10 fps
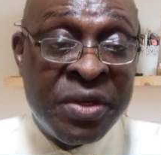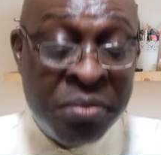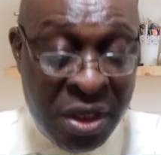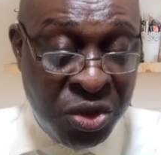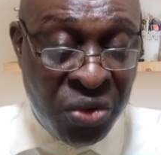the
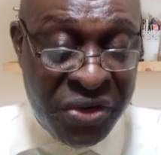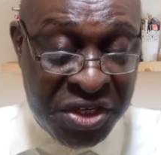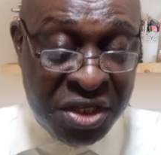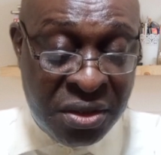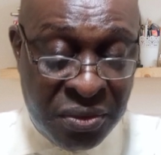major
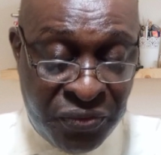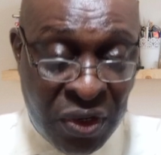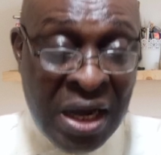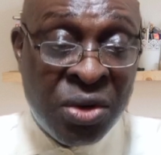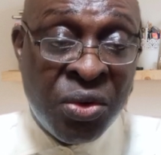reason
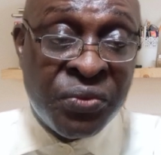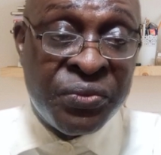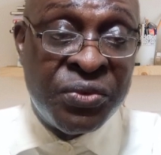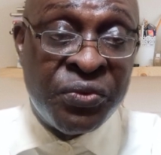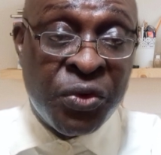for
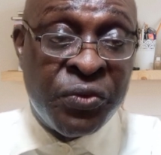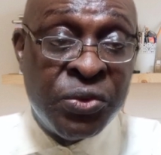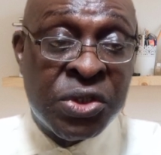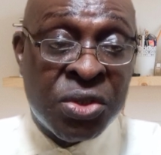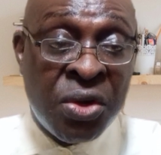
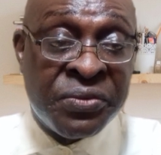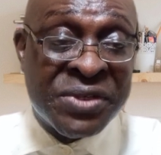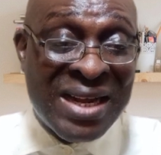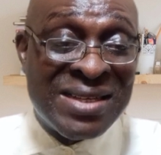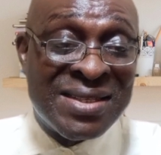foodstuff
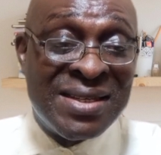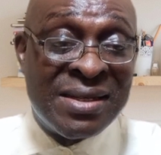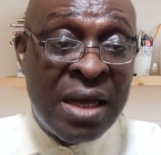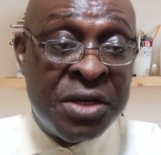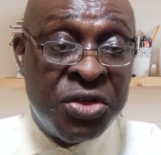scarcity
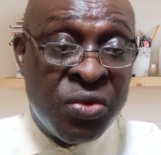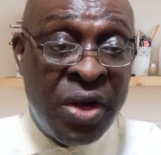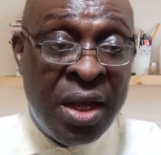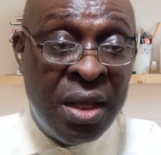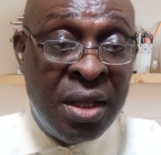in
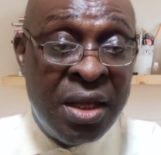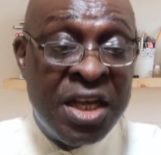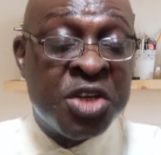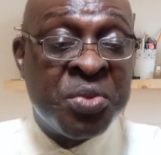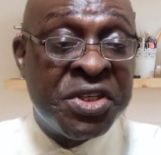Nigeria,
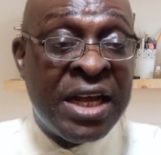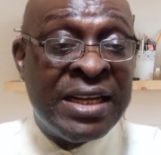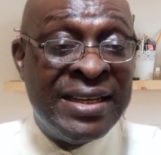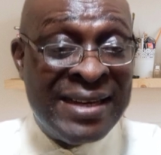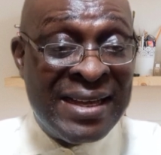
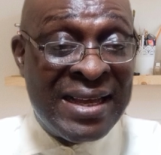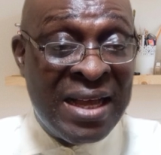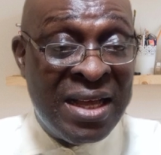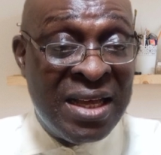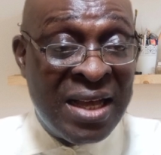especially in
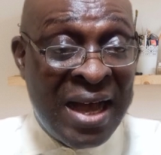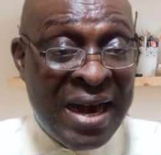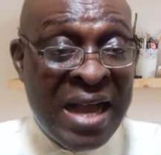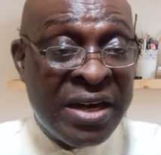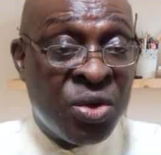
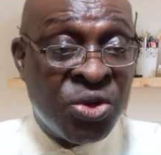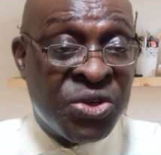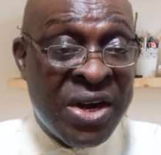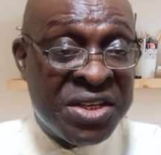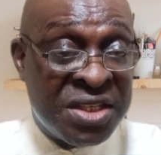an
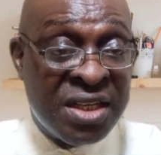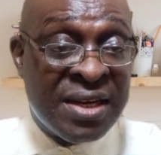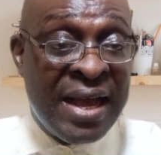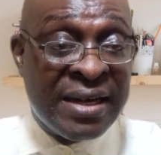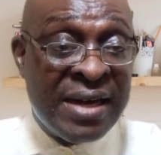agricultural state
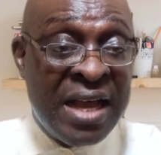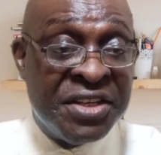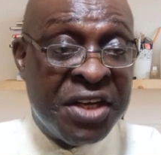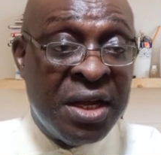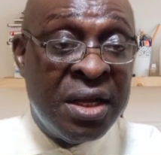like
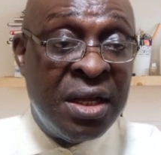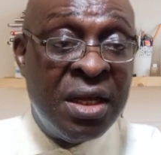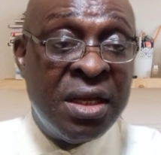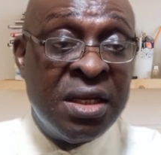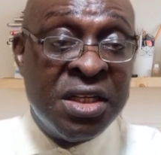Niger,
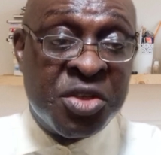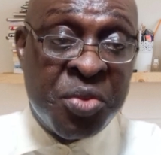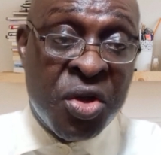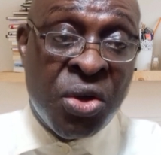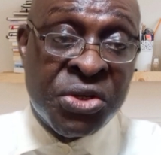is
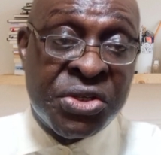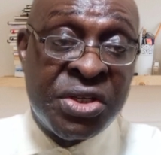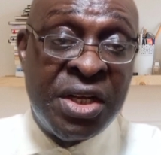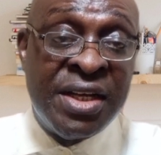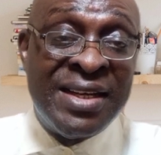because